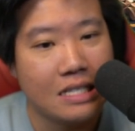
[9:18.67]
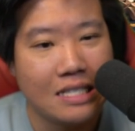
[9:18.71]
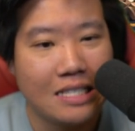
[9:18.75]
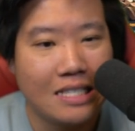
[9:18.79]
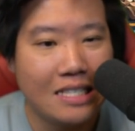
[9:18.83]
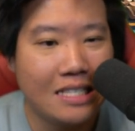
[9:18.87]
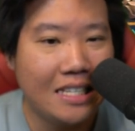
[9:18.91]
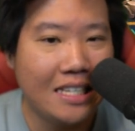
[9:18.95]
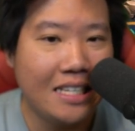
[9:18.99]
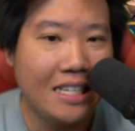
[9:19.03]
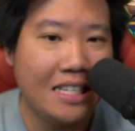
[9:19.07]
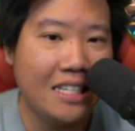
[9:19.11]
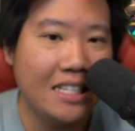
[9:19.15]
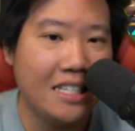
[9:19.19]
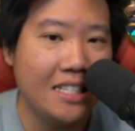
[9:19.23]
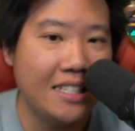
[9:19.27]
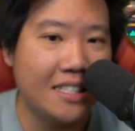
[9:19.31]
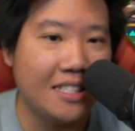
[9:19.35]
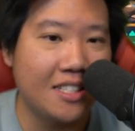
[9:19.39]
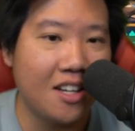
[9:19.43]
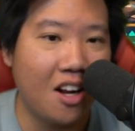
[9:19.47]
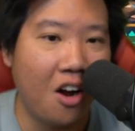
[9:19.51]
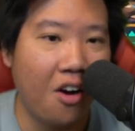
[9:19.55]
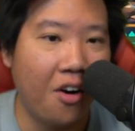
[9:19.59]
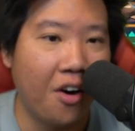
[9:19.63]

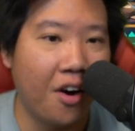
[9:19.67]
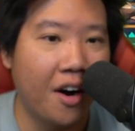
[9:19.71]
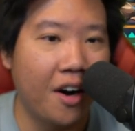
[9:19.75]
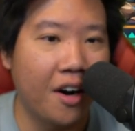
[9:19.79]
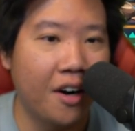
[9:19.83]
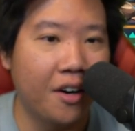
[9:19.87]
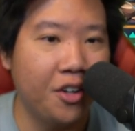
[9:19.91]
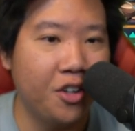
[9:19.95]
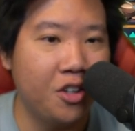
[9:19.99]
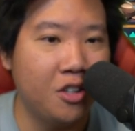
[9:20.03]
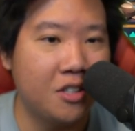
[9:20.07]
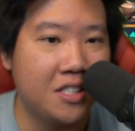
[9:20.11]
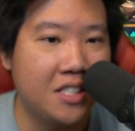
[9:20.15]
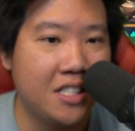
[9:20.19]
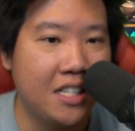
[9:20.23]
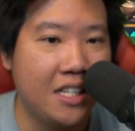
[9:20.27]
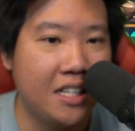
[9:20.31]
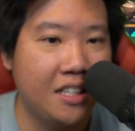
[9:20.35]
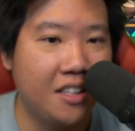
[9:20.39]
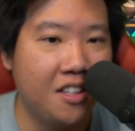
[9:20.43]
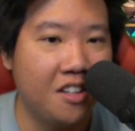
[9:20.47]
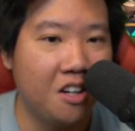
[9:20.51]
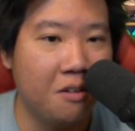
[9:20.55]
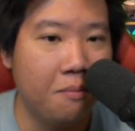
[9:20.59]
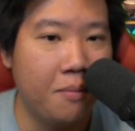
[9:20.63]
These are, you see
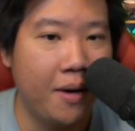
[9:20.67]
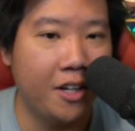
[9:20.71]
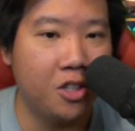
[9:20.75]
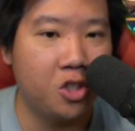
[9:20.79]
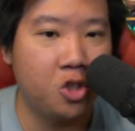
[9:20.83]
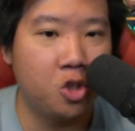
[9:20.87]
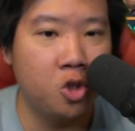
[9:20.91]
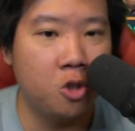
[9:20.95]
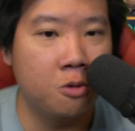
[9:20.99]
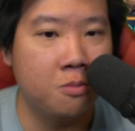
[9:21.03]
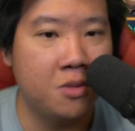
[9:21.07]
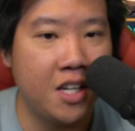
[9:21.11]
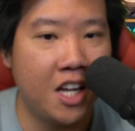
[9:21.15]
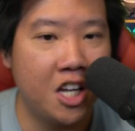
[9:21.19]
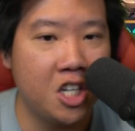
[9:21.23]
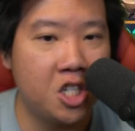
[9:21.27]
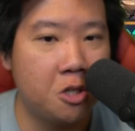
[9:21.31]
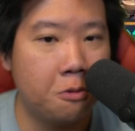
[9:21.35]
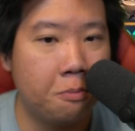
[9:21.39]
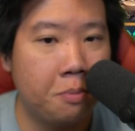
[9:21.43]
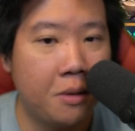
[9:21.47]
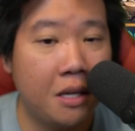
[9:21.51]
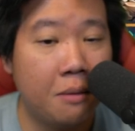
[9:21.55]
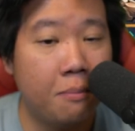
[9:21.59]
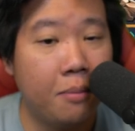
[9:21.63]
nearby troops
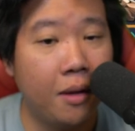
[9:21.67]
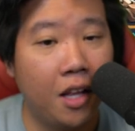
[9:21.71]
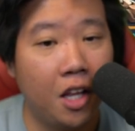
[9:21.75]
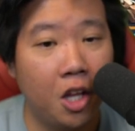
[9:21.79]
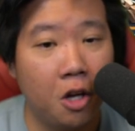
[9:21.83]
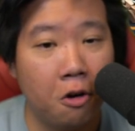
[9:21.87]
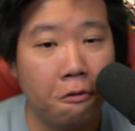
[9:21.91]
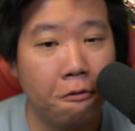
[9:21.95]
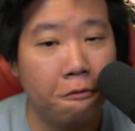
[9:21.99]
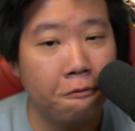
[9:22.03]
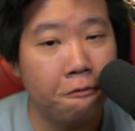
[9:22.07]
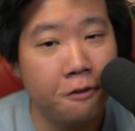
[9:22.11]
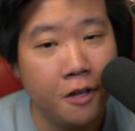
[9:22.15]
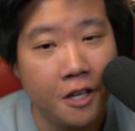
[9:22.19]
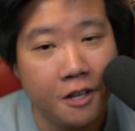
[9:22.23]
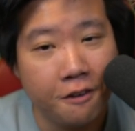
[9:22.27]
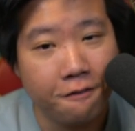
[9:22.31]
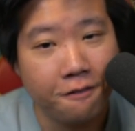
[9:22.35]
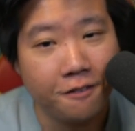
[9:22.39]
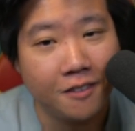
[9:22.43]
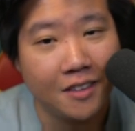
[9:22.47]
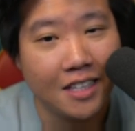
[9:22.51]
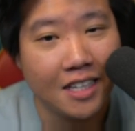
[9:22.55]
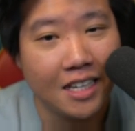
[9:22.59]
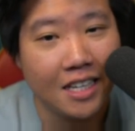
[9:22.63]
HP below
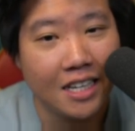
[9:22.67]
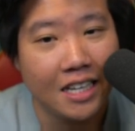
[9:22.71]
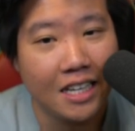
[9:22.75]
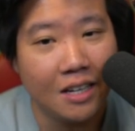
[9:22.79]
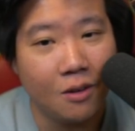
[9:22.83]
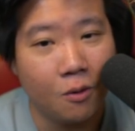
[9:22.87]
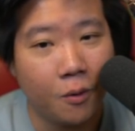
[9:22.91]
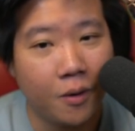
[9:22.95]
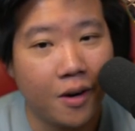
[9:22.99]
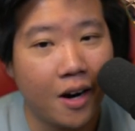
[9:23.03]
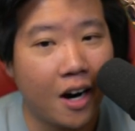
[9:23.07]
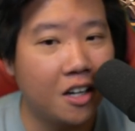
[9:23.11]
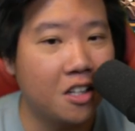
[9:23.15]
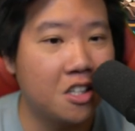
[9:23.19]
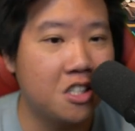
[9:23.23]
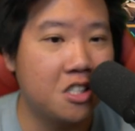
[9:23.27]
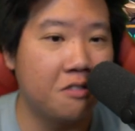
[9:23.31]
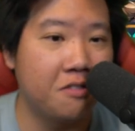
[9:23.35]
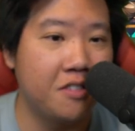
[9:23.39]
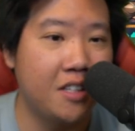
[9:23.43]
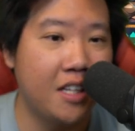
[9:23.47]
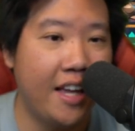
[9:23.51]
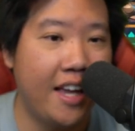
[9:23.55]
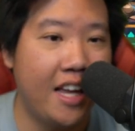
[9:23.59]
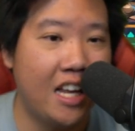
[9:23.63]
50, regardless
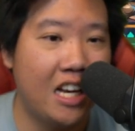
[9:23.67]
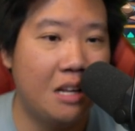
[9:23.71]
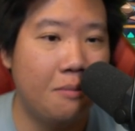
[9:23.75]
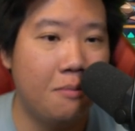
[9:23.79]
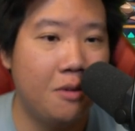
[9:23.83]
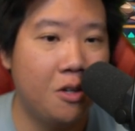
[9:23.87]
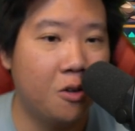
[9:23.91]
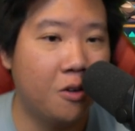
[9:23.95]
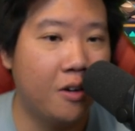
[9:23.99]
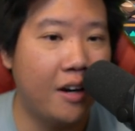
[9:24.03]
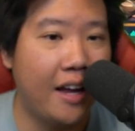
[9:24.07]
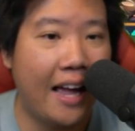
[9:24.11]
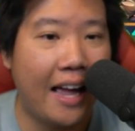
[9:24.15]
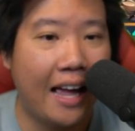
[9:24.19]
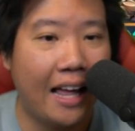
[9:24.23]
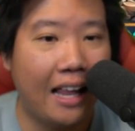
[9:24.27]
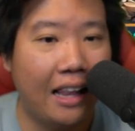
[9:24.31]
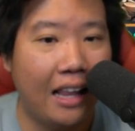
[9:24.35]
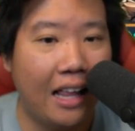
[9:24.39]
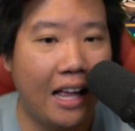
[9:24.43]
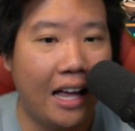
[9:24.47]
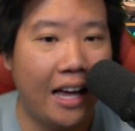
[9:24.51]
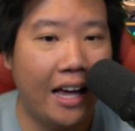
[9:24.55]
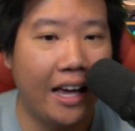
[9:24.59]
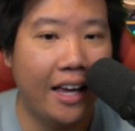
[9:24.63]
of the enemy or
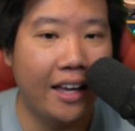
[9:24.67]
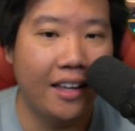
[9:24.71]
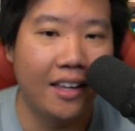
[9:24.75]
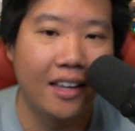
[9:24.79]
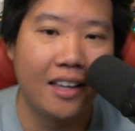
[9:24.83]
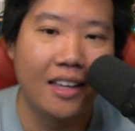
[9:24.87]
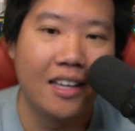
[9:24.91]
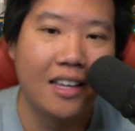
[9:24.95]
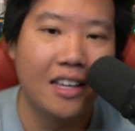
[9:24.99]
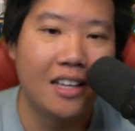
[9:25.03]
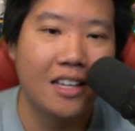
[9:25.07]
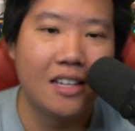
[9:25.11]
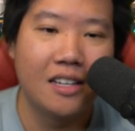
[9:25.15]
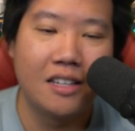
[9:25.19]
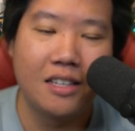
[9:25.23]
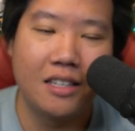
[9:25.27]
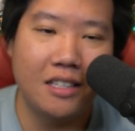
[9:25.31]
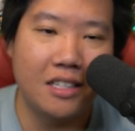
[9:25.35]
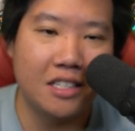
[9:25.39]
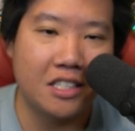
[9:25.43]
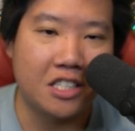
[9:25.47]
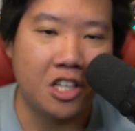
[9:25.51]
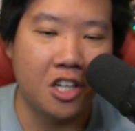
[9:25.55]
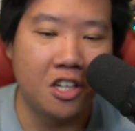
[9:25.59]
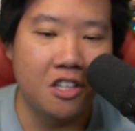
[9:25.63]
ally.
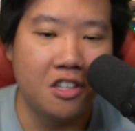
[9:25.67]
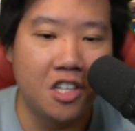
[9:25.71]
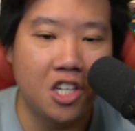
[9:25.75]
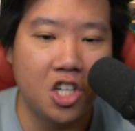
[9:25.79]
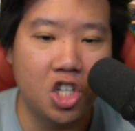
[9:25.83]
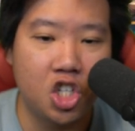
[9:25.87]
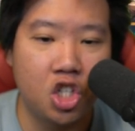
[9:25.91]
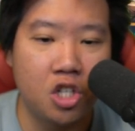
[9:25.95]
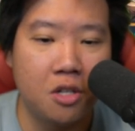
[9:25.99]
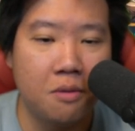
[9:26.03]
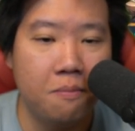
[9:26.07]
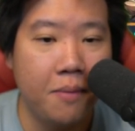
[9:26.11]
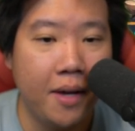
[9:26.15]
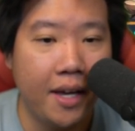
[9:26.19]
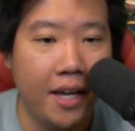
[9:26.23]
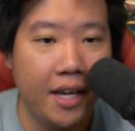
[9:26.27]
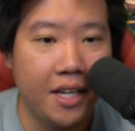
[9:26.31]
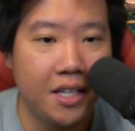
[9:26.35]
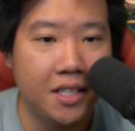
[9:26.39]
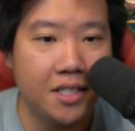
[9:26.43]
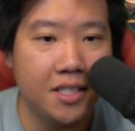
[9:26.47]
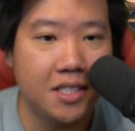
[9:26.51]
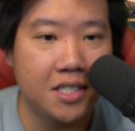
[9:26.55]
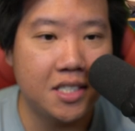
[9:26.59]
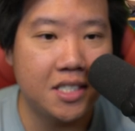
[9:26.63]
It's condition
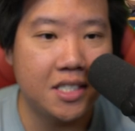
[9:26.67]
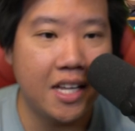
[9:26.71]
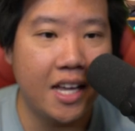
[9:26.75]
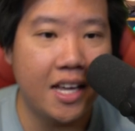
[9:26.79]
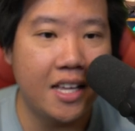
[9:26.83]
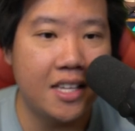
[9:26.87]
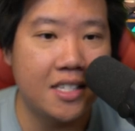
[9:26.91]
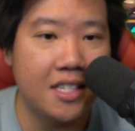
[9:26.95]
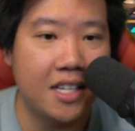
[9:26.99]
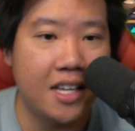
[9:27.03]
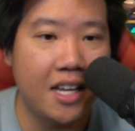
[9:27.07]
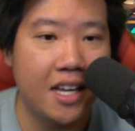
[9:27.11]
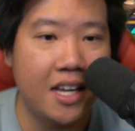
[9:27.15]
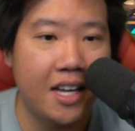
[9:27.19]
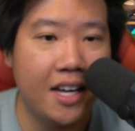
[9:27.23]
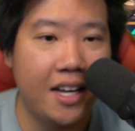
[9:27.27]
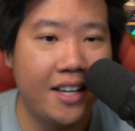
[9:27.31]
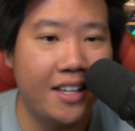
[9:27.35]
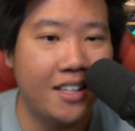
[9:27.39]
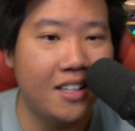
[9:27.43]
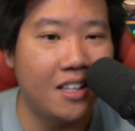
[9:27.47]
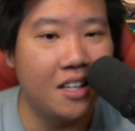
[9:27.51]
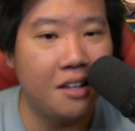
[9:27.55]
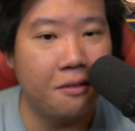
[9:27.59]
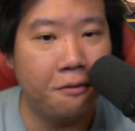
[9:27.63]
based, and
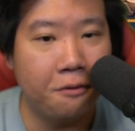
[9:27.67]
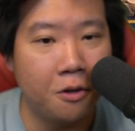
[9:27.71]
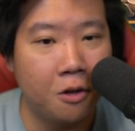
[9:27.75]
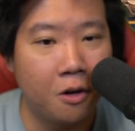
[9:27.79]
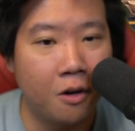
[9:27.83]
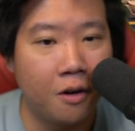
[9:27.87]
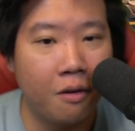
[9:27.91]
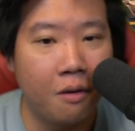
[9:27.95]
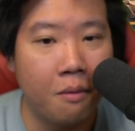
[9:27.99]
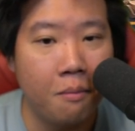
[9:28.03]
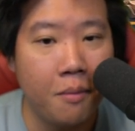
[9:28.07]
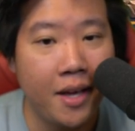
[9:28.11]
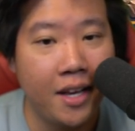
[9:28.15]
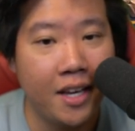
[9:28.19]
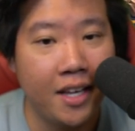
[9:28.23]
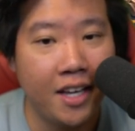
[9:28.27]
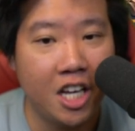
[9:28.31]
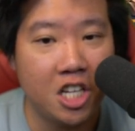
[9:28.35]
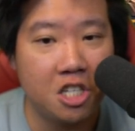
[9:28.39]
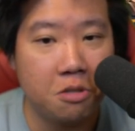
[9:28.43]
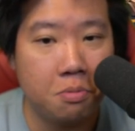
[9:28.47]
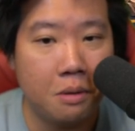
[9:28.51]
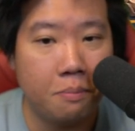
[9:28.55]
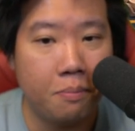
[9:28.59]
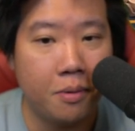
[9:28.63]
then if your remaining
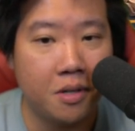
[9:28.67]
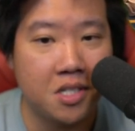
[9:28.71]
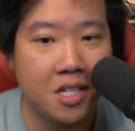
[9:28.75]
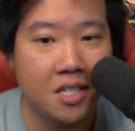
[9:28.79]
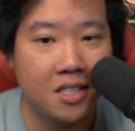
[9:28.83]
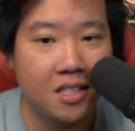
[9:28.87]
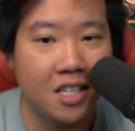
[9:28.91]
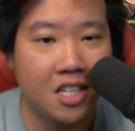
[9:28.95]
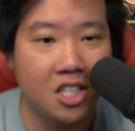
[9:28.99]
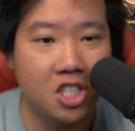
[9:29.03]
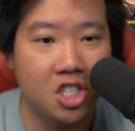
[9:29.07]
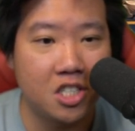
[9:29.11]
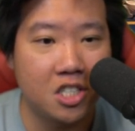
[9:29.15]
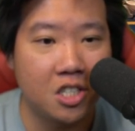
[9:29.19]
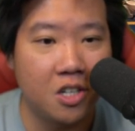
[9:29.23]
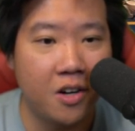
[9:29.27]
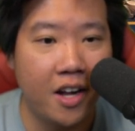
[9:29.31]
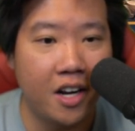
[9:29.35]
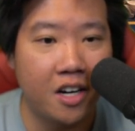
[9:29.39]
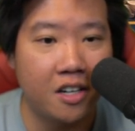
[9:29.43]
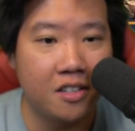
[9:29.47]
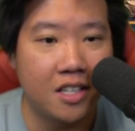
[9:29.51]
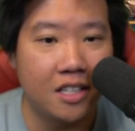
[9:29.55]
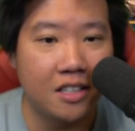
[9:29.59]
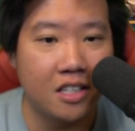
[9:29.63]
HP percentage is
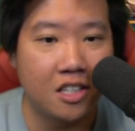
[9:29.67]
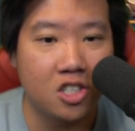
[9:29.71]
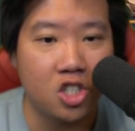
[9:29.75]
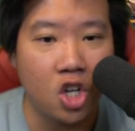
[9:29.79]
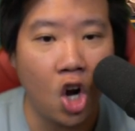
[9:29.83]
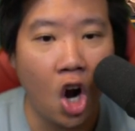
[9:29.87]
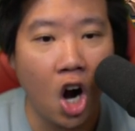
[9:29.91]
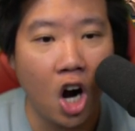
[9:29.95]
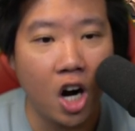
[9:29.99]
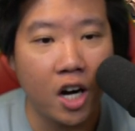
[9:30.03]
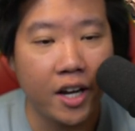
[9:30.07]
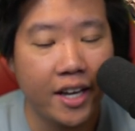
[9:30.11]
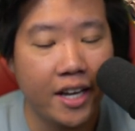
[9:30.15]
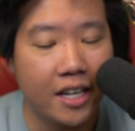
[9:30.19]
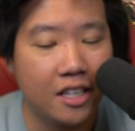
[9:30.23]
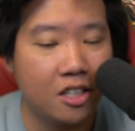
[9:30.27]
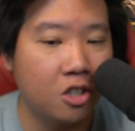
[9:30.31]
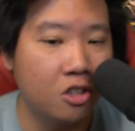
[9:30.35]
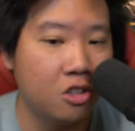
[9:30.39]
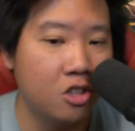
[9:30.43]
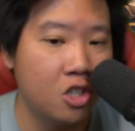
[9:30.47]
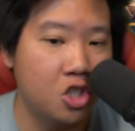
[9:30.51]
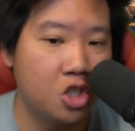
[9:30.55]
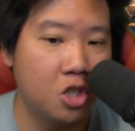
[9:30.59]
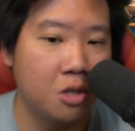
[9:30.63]
greater than the target,
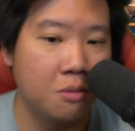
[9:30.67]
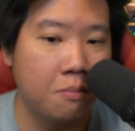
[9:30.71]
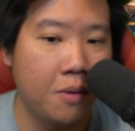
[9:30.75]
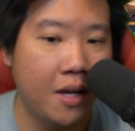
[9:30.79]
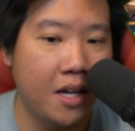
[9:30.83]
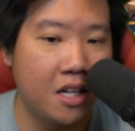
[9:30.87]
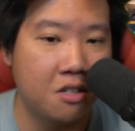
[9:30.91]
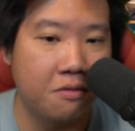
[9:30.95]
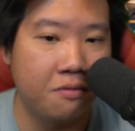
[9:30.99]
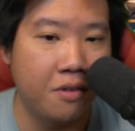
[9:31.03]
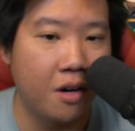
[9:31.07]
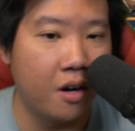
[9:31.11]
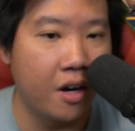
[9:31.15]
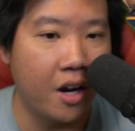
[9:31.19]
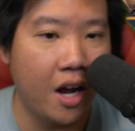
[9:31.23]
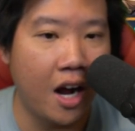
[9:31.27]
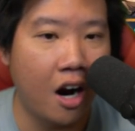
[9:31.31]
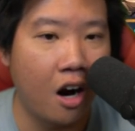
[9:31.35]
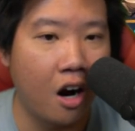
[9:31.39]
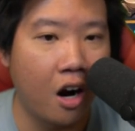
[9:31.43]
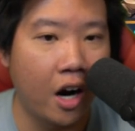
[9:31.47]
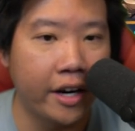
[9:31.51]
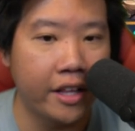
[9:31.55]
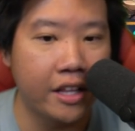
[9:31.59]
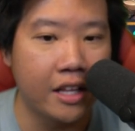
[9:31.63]
condition based, very
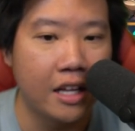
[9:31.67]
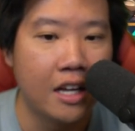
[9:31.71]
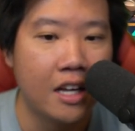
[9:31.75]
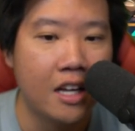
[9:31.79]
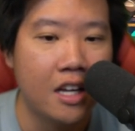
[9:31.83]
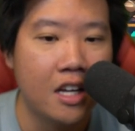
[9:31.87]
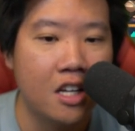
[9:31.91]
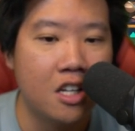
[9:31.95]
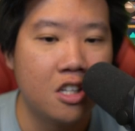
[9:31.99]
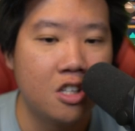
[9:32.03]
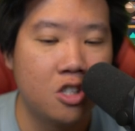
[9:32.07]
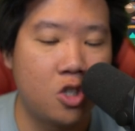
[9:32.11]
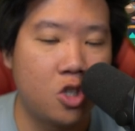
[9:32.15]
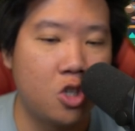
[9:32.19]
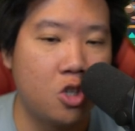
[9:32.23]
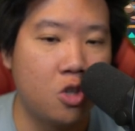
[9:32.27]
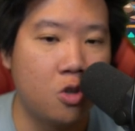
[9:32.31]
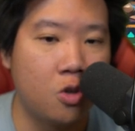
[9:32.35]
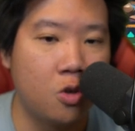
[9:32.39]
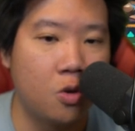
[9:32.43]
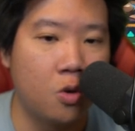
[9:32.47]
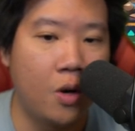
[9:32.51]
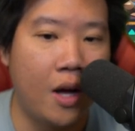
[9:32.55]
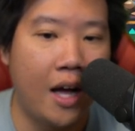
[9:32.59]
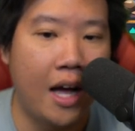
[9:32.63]
hard
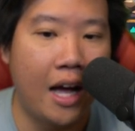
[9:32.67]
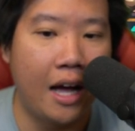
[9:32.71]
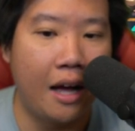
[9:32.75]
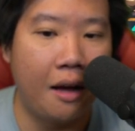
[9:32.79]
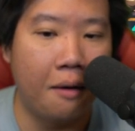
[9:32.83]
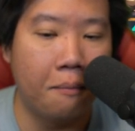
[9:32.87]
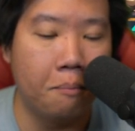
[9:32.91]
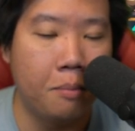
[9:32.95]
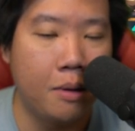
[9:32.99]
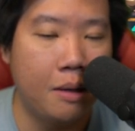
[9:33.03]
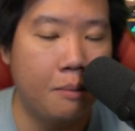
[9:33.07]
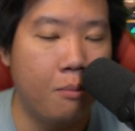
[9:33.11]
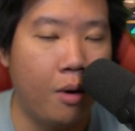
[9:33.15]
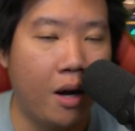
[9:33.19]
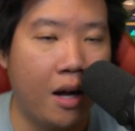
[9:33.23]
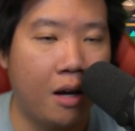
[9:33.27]
to be,